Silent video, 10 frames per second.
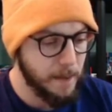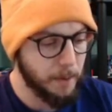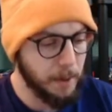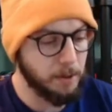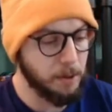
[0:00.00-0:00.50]

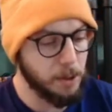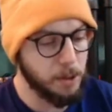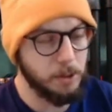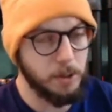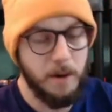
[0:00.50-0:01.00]
but
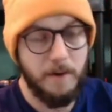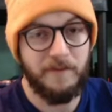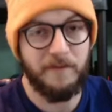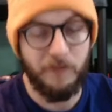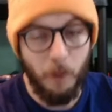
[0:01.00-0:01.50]
there's
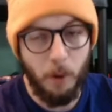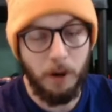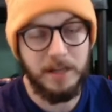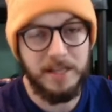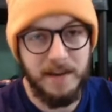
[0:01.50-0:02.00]

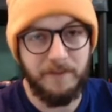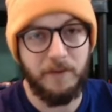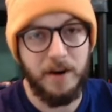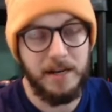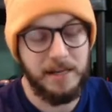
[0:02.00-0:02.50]
4
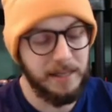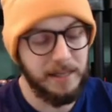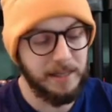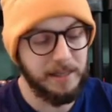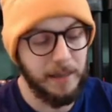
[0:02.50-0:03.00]
different
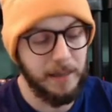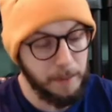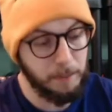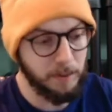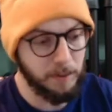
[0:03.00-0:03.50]

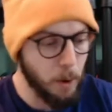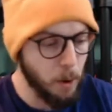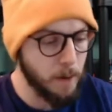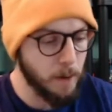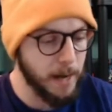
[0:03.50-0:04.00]
types of
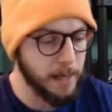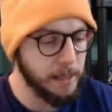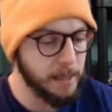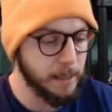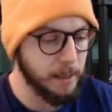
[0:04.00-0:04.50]
Pokemon
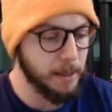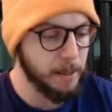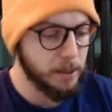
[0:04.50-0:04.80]
in here.